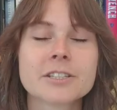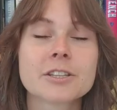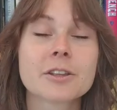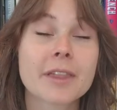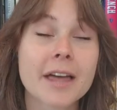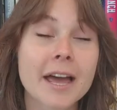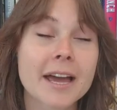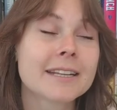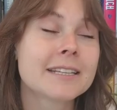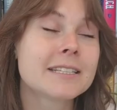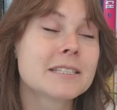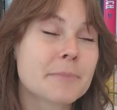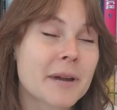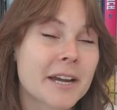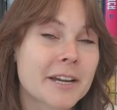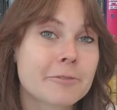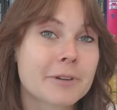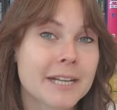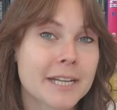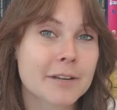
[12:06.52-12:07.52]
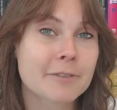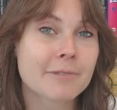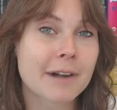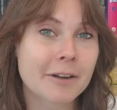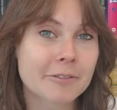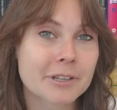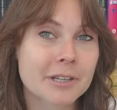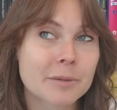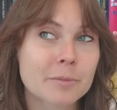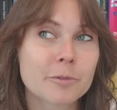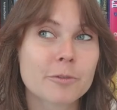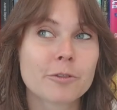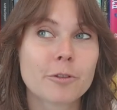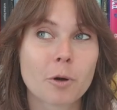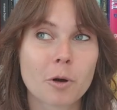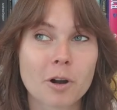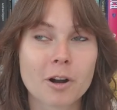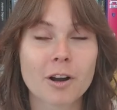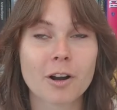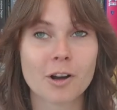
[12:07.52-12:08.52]
So that is my reading roundup
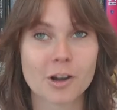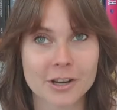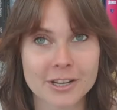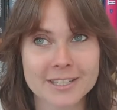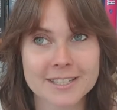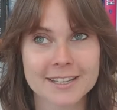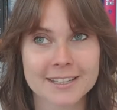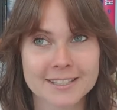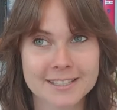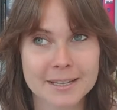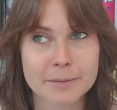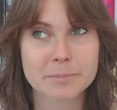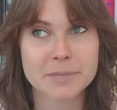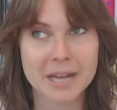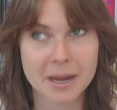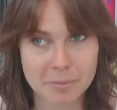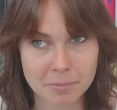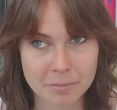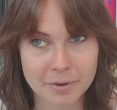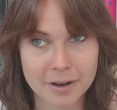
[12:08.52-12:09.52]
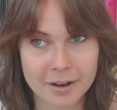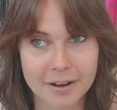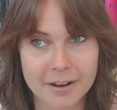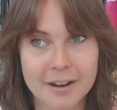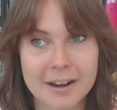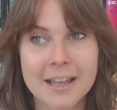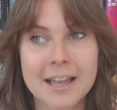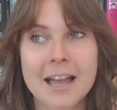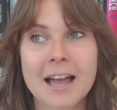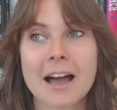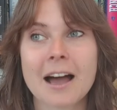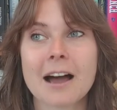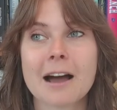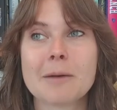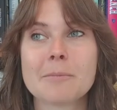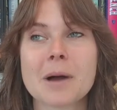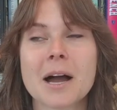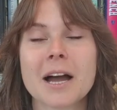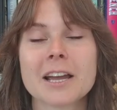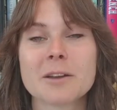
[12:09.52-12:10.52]
for August and September.
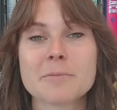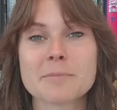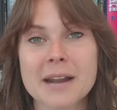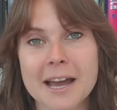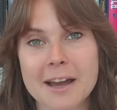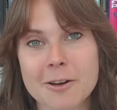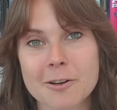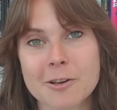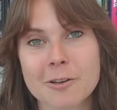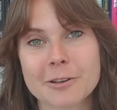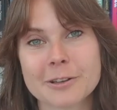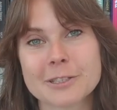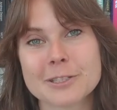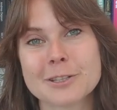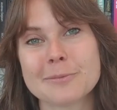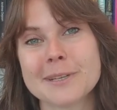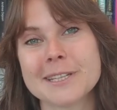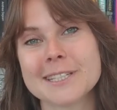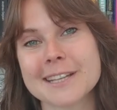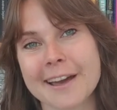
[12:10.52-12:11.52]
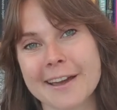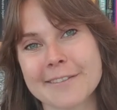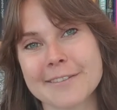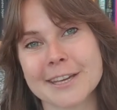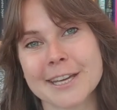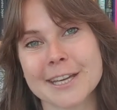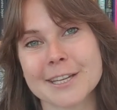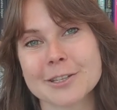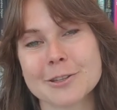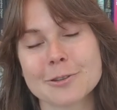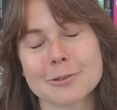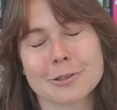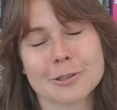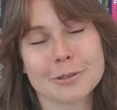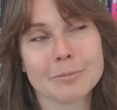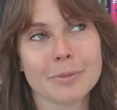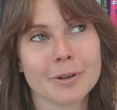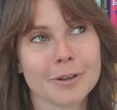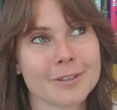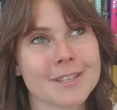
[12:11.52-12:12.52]
I am now going to be diving into
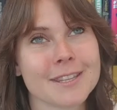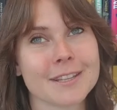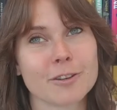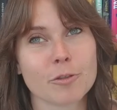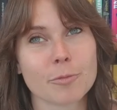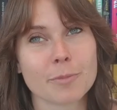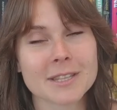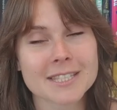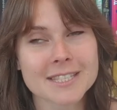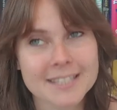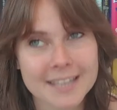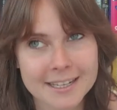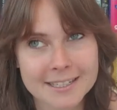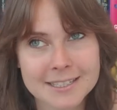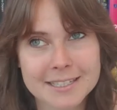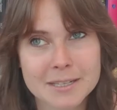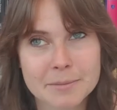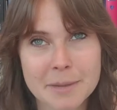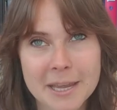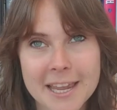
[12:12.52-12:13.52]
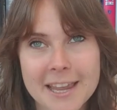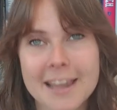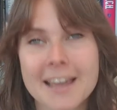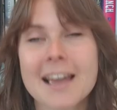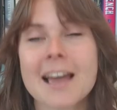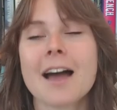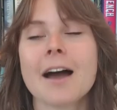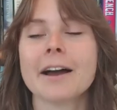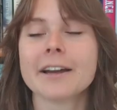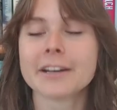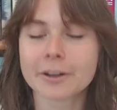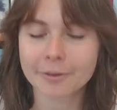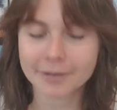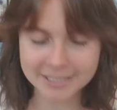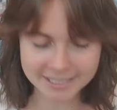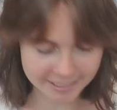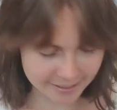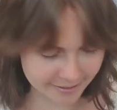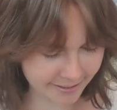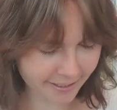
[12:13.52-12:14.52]
some books that have been sent to me. I know I
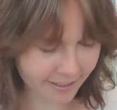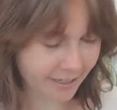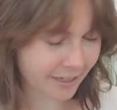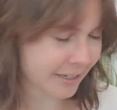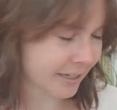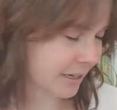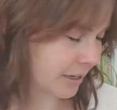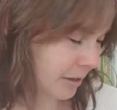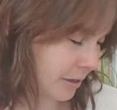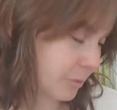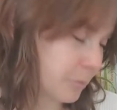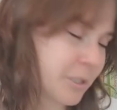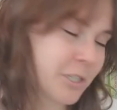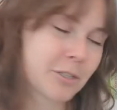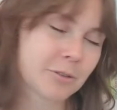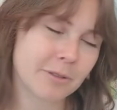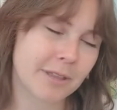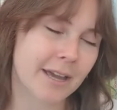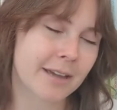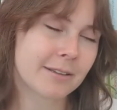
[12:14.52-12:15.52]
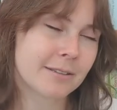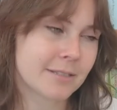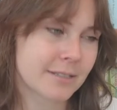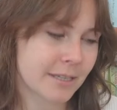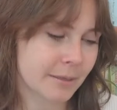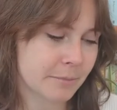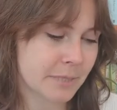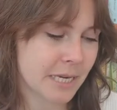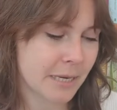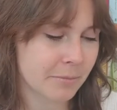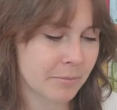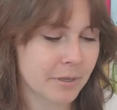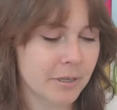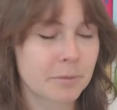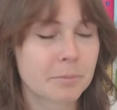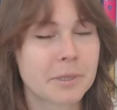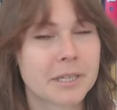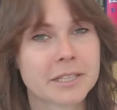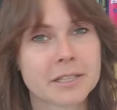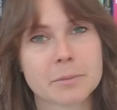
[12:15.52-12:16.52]
said that I would do that in September,
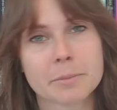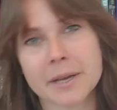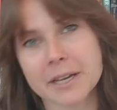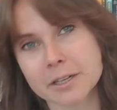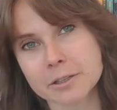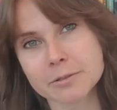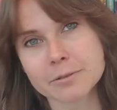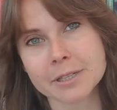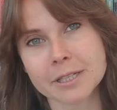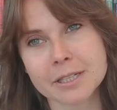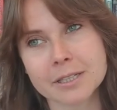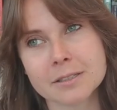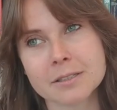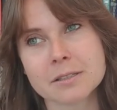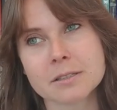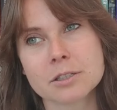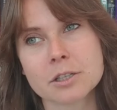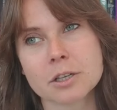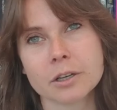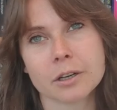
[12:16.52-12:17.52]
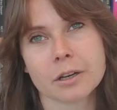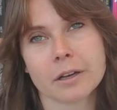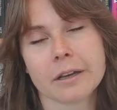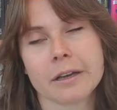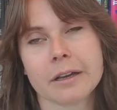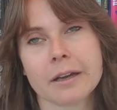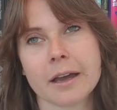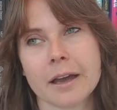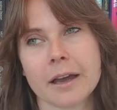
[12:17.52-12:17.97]
but the beta reads took